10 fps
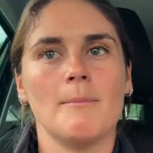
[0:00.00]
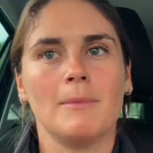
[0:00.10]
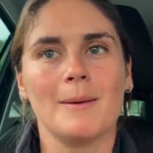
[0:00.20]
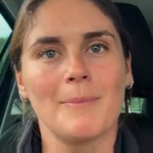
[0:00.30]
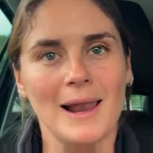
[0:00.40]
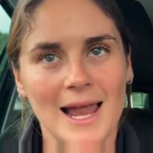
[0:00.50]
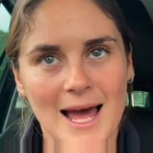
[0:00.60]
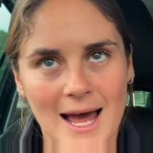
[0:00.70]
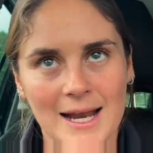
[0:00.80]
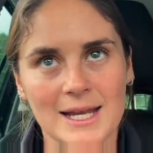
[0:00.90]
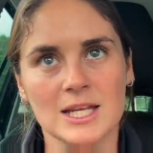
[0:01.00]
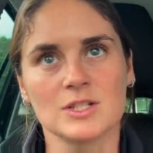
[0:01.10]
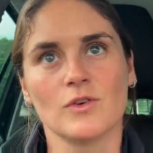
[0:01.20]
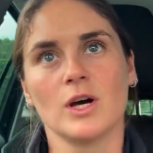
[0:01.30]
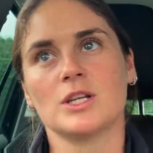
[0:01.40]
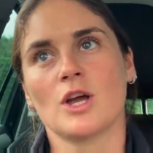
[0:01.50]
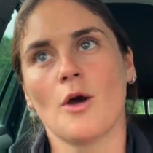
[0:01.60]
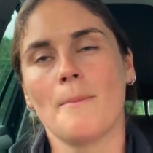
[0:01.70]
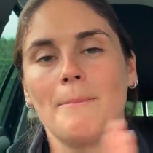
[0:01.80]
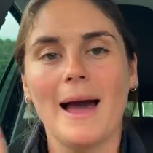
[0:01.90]
my plan is for her to
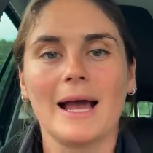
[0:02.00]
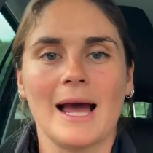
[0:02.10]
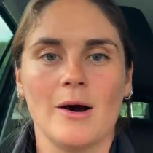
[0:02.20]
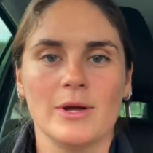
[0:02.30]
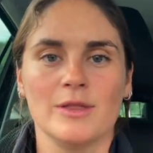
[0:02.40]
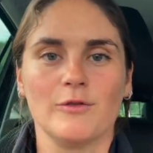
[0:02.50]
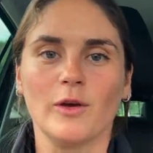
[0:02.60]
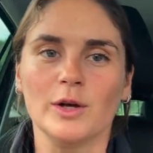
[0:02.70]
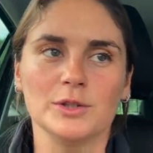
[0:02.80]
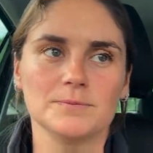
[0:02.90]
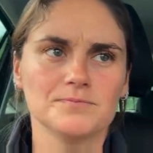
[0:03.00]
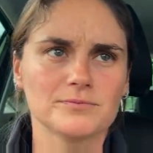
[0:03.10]
go back out in the field